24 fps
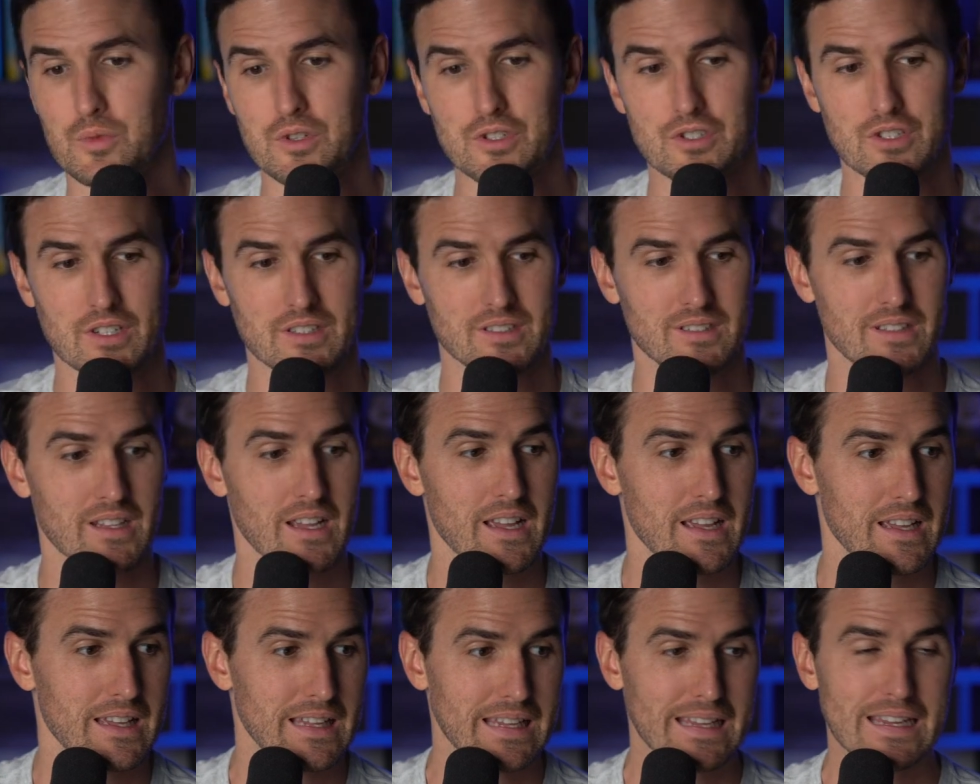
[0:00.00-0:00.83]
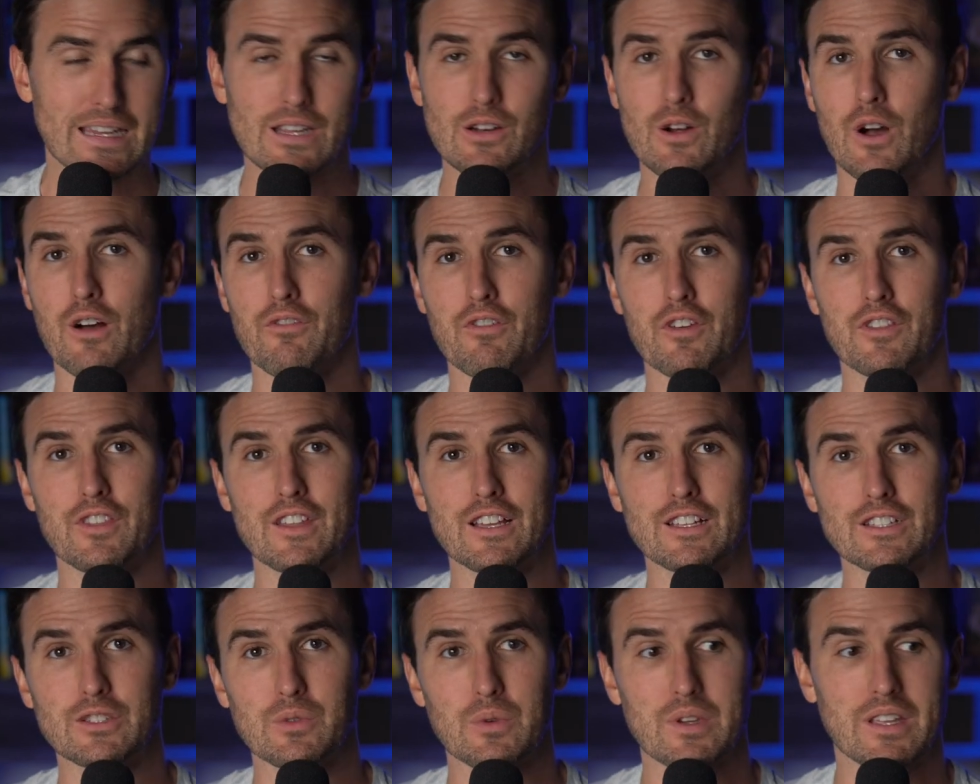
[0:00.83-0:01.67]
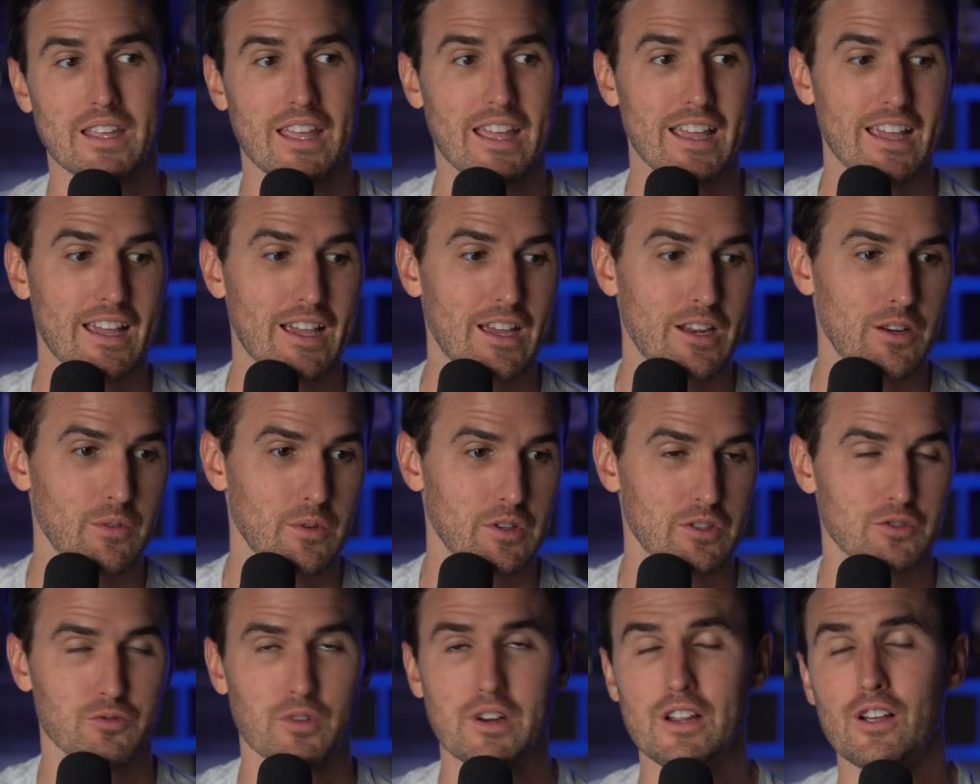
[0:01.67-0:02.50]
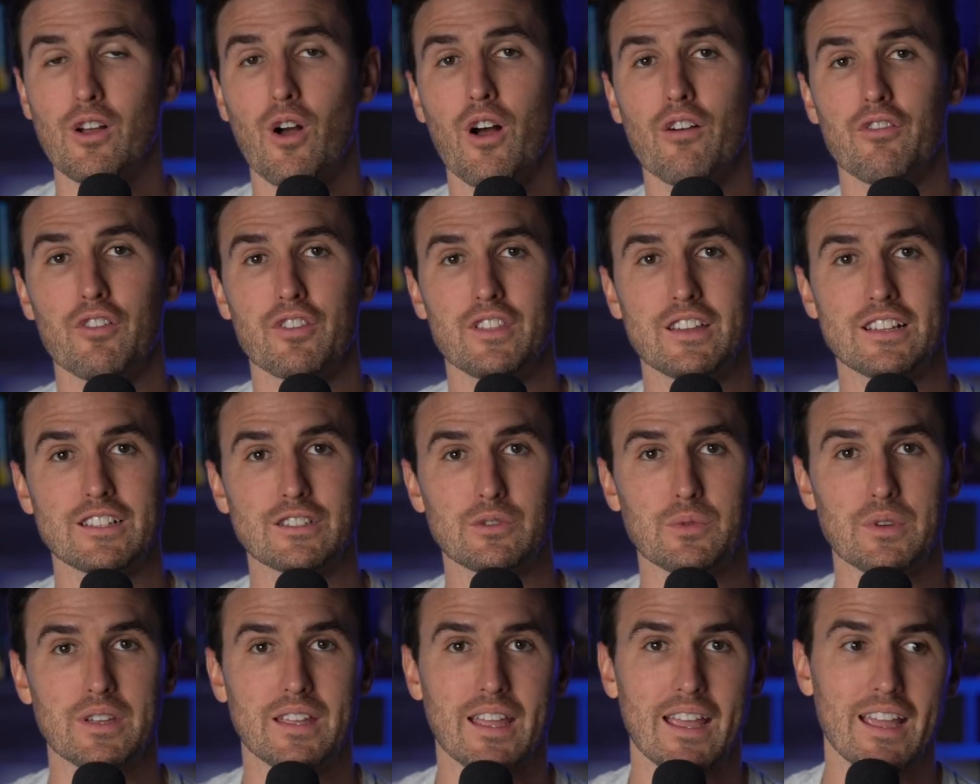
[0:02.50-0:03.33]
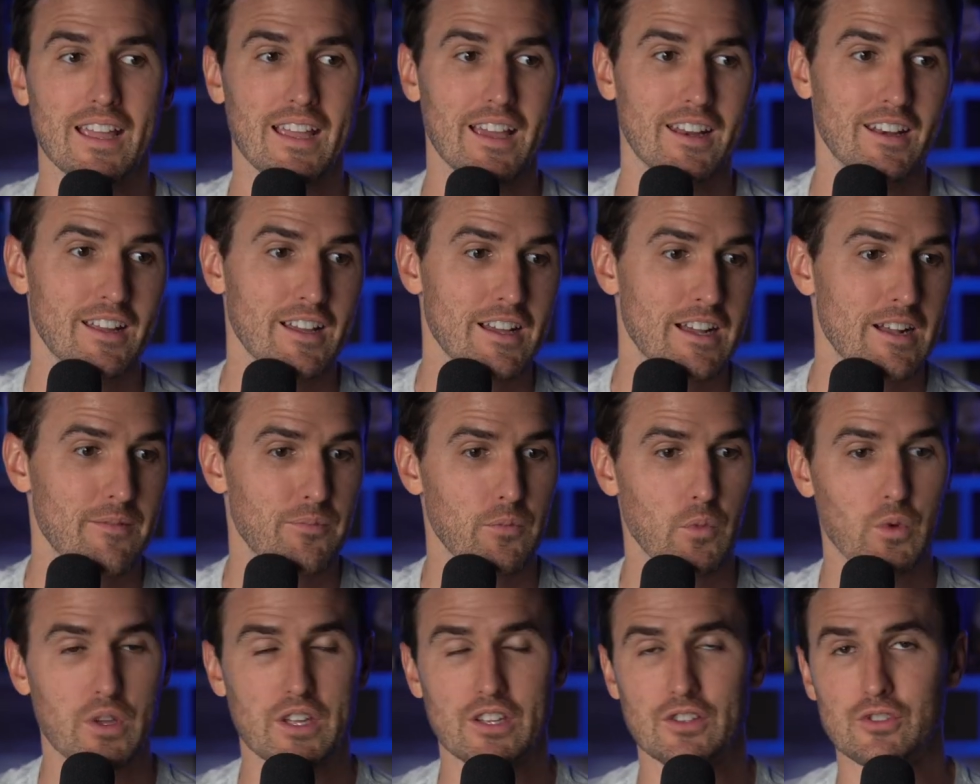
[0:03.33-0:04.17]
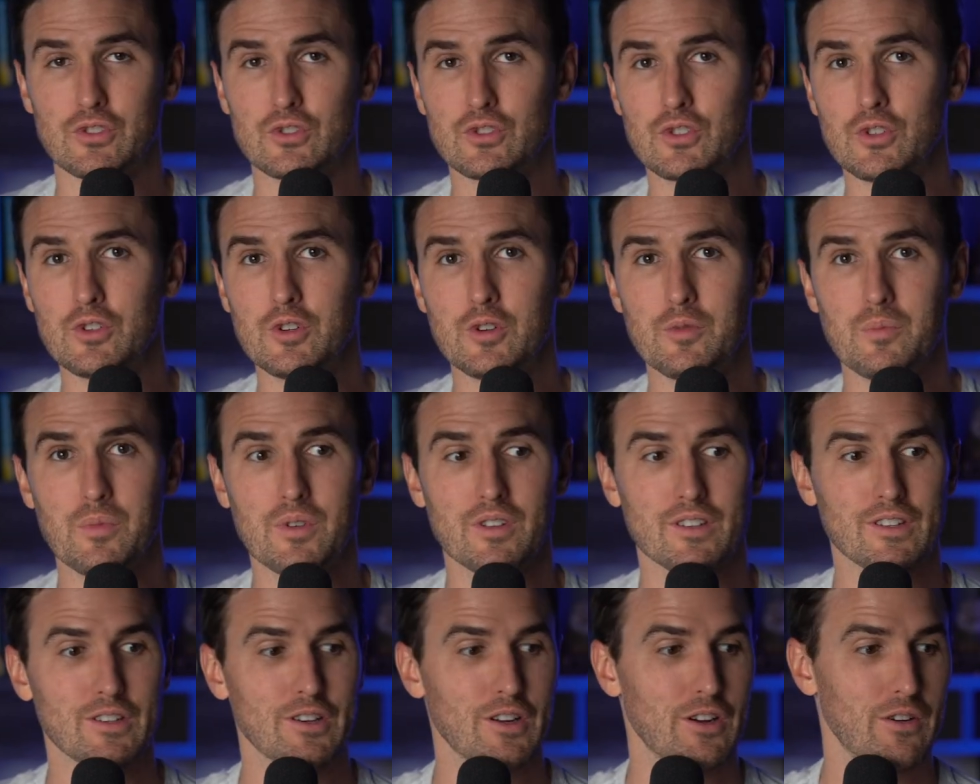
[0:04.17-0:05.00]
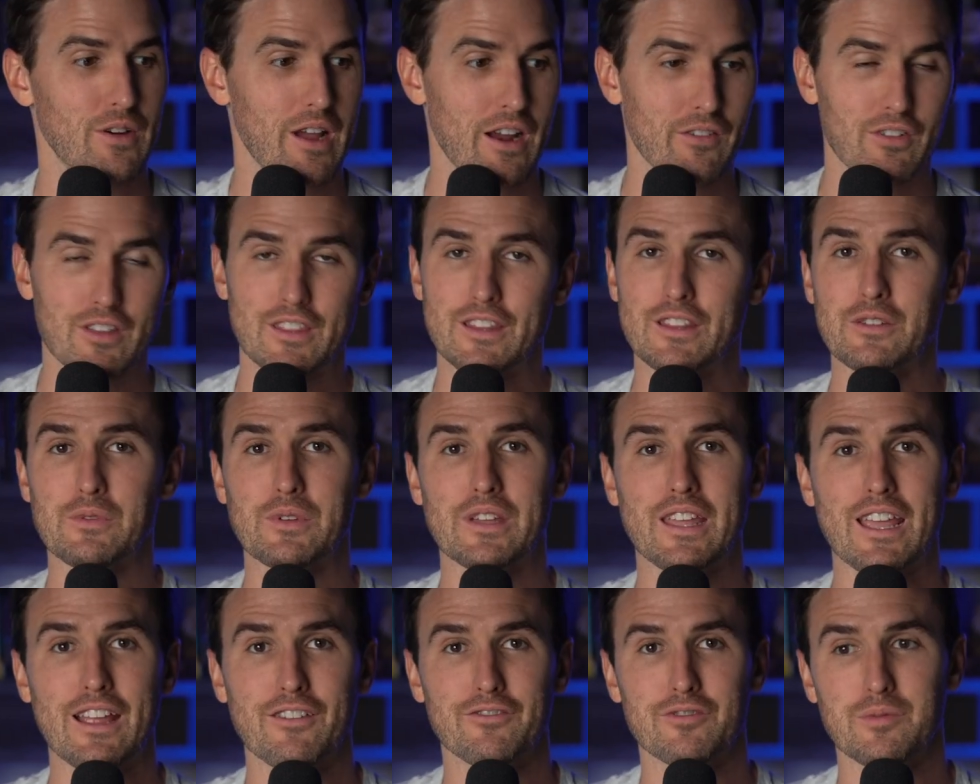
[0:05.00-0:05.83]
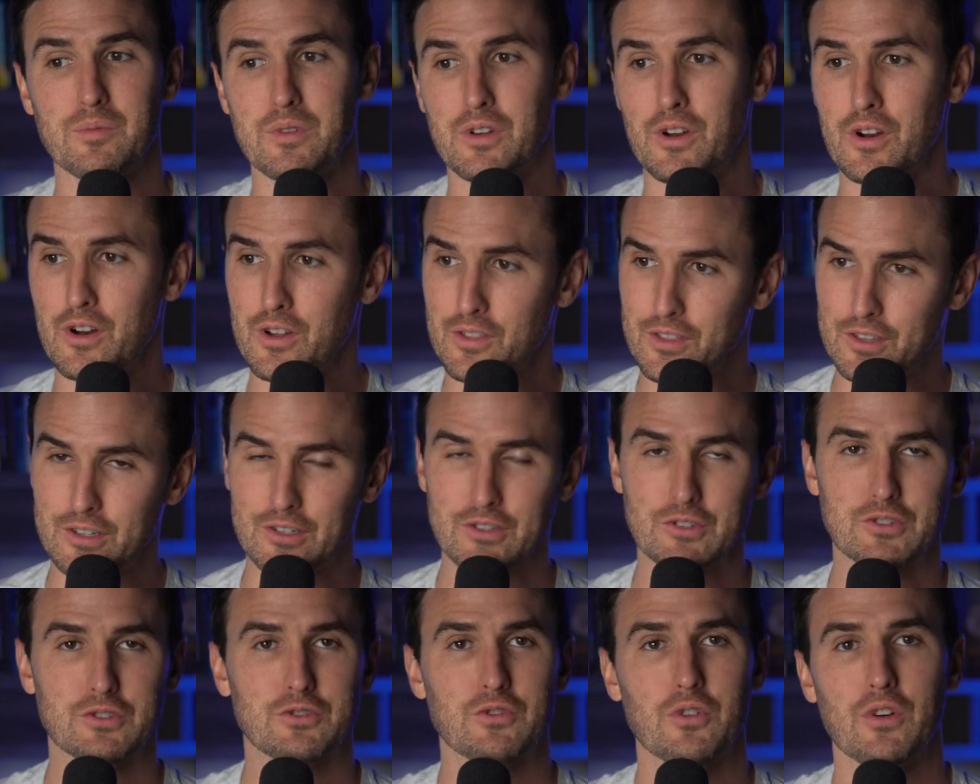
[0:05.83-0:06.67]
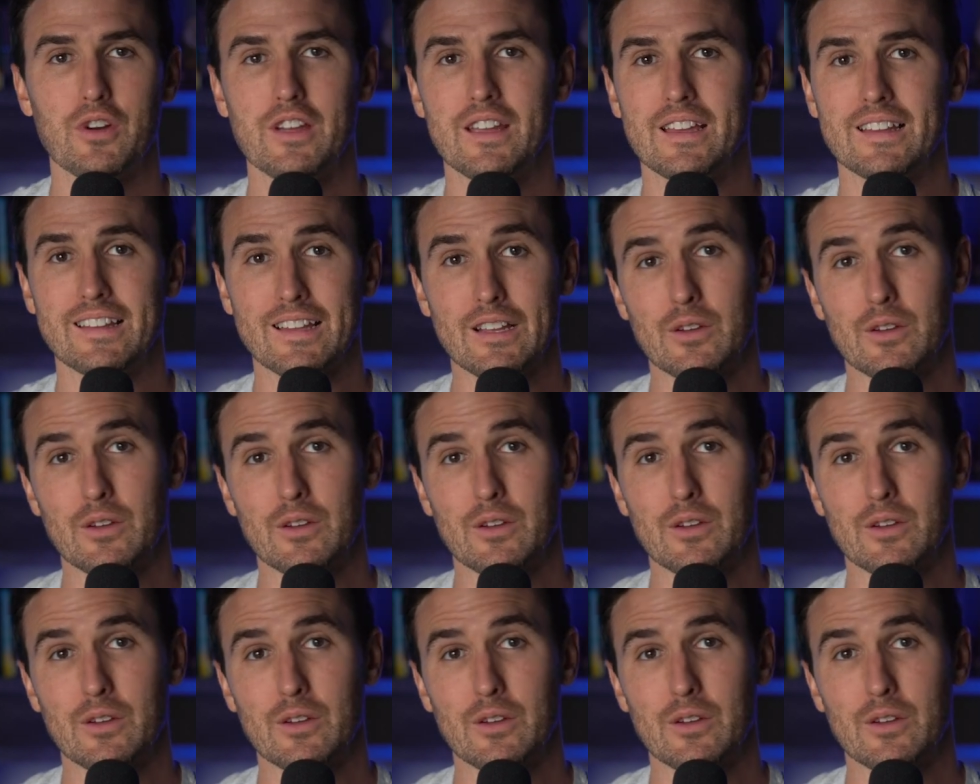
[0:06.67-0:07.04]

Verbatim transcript: We just eat all the things that we can, we drink all the things that we can, we consume, you know, everything that we can from the earth and destroy it.